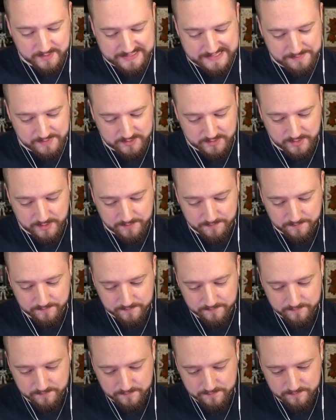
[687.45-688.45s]

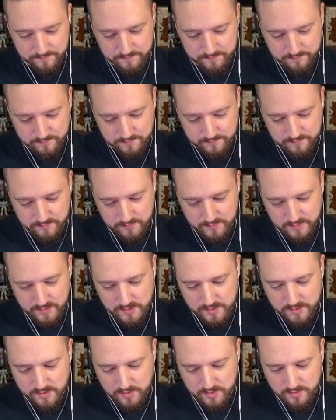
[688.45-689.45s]

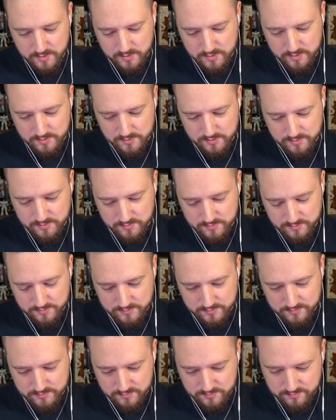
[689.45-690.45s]

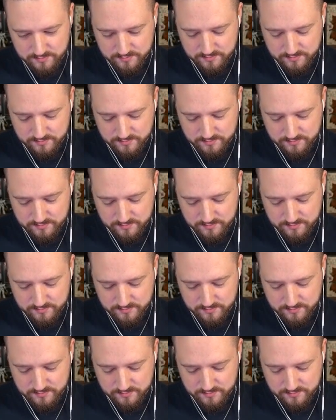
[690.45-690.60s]
(no one is talking)